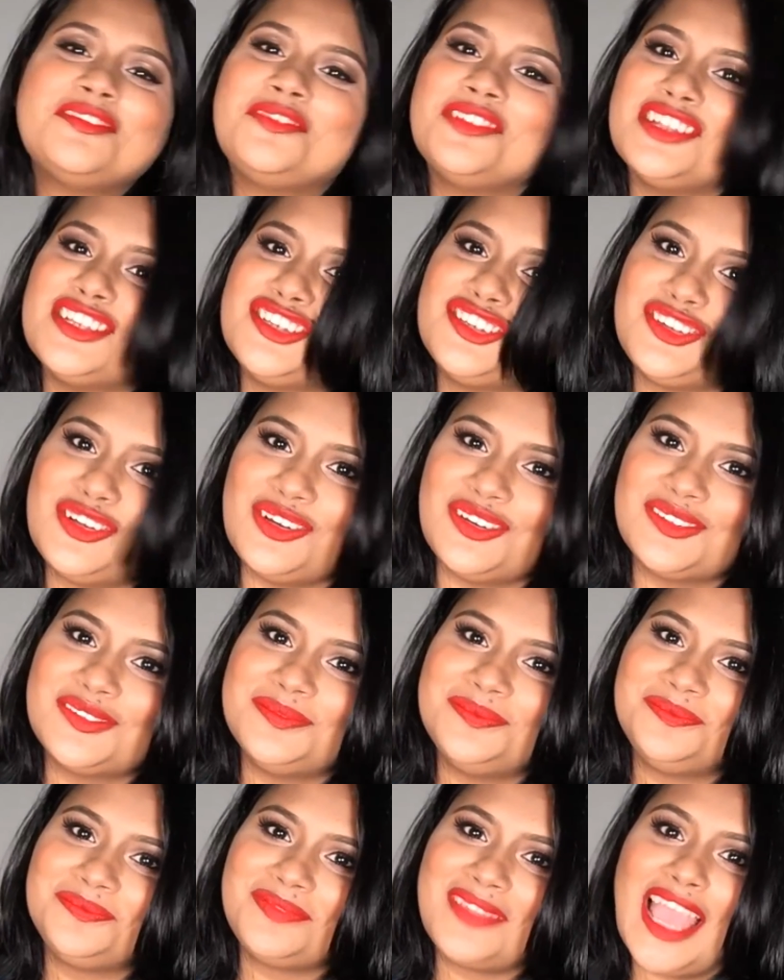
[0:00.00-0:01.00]
the finished look.
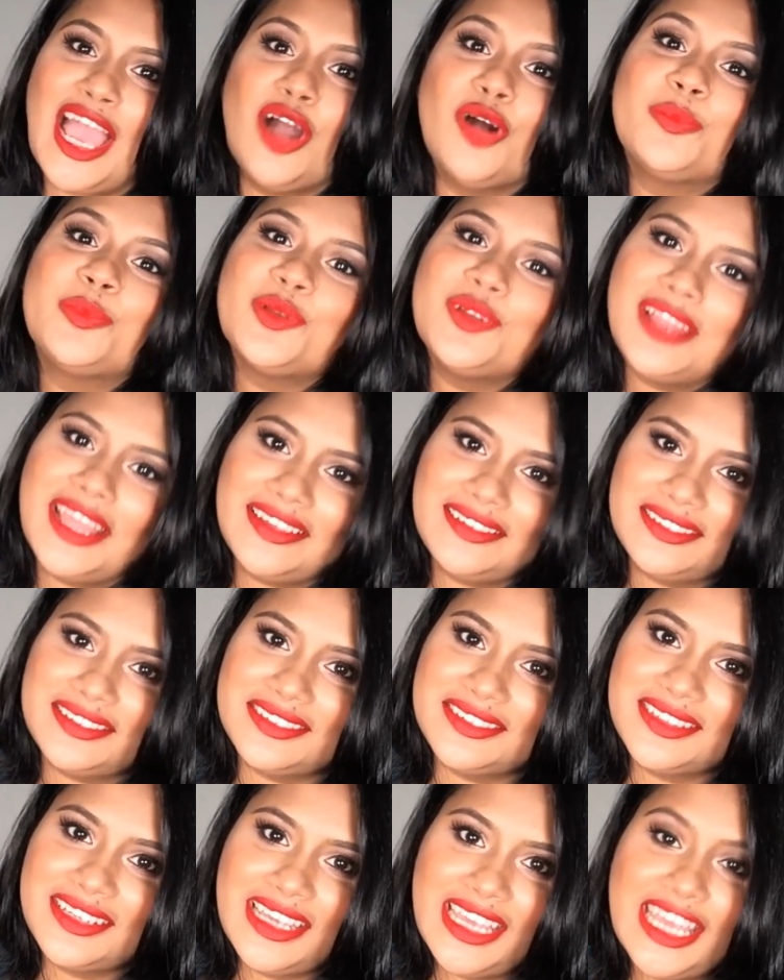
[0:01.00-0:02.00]
I hope you liked
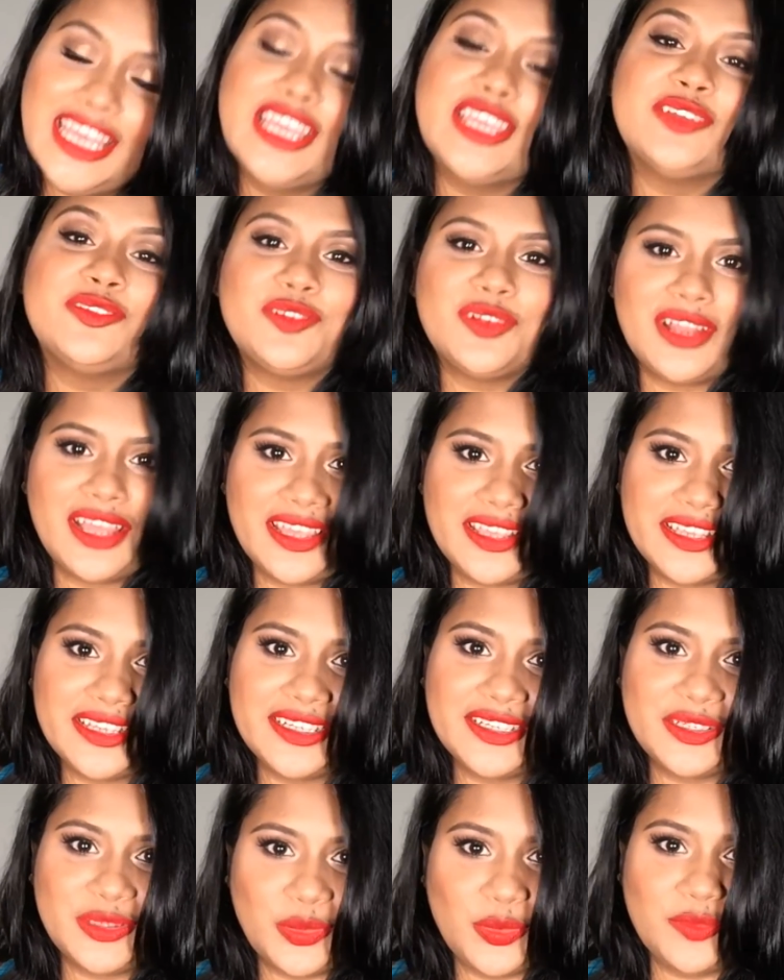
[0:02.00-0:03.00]
it. If you like
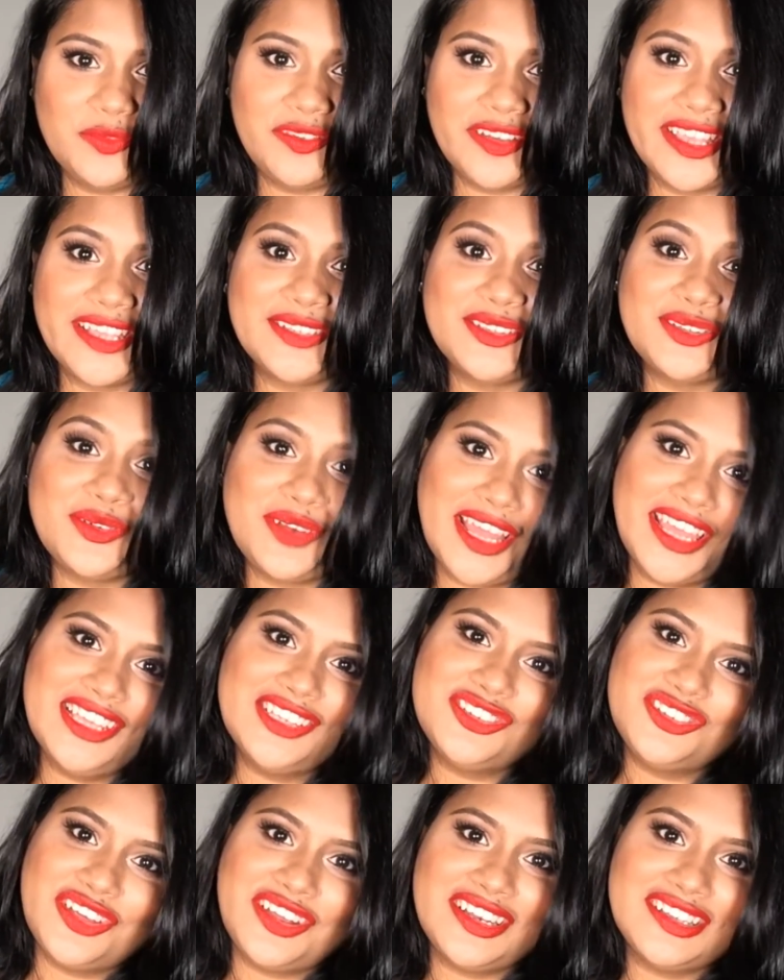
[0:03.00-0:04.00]
it, don't forget to like,
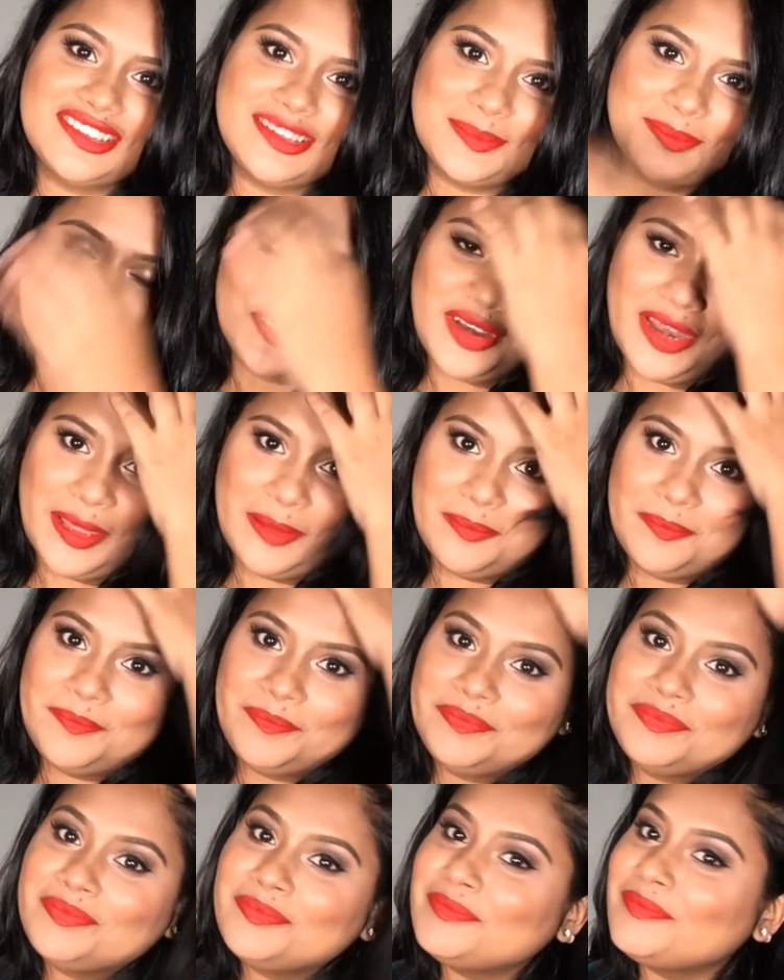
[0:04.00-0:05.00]
share and subscribe.
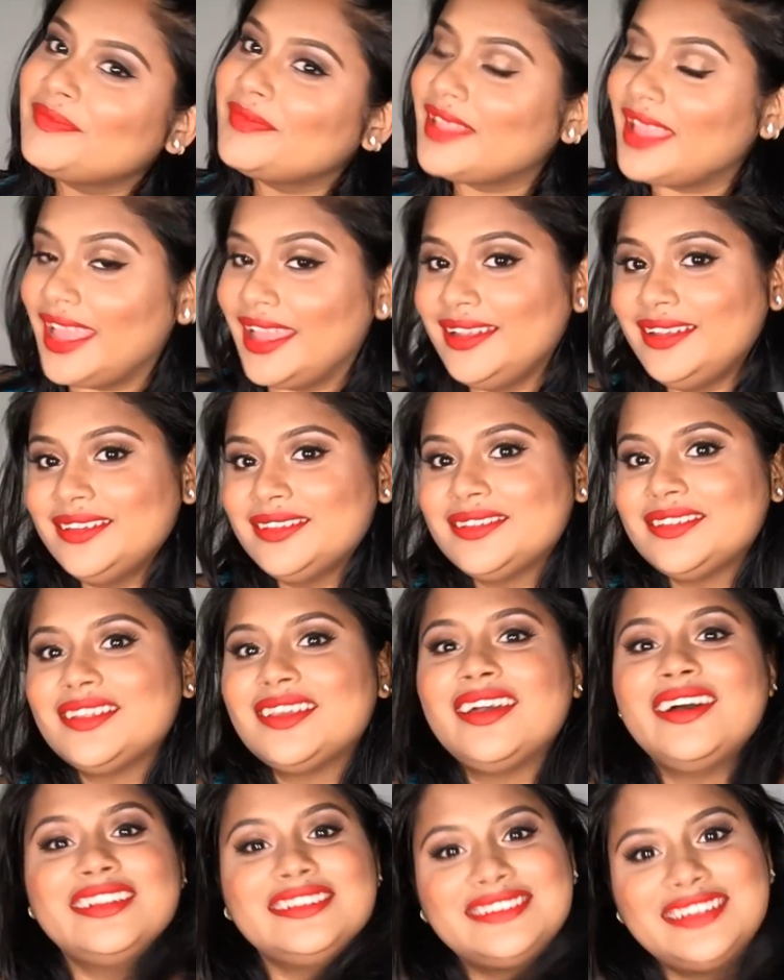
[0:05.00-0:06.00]
And
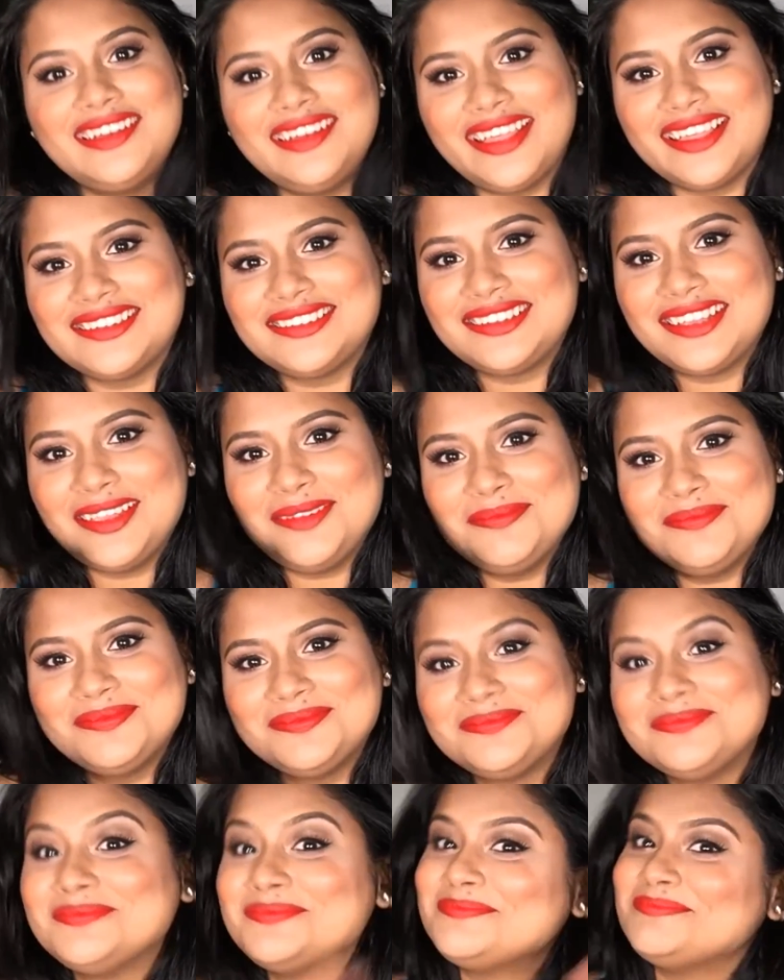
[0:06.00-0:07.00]
until next time,
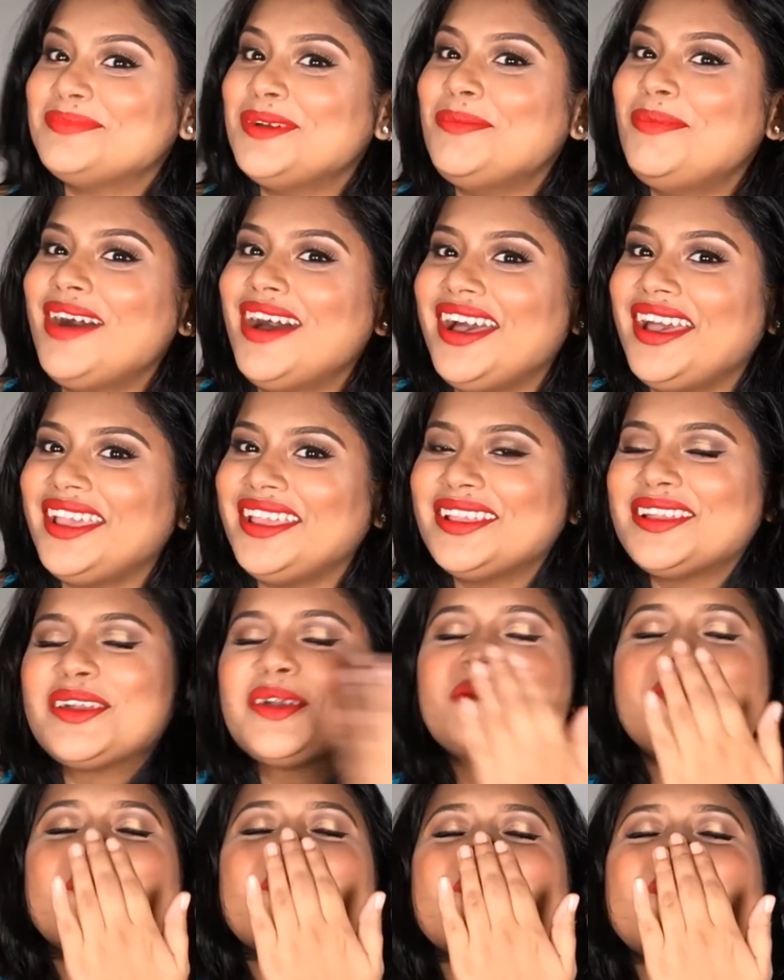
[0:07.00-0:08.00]

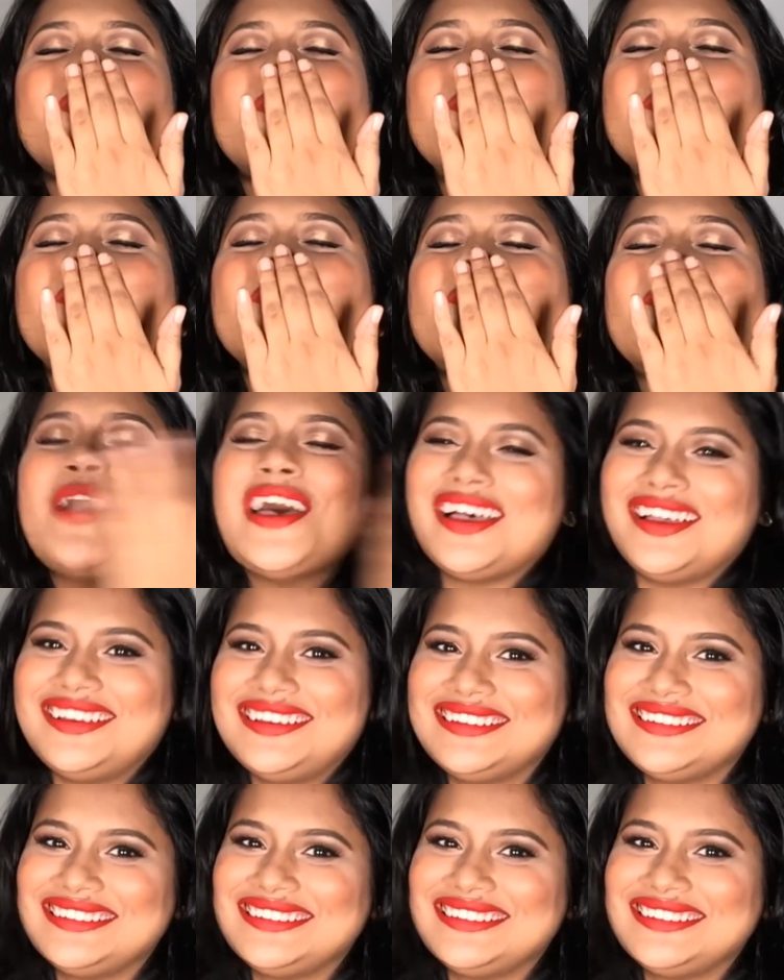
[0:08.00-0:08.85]
bye-bye.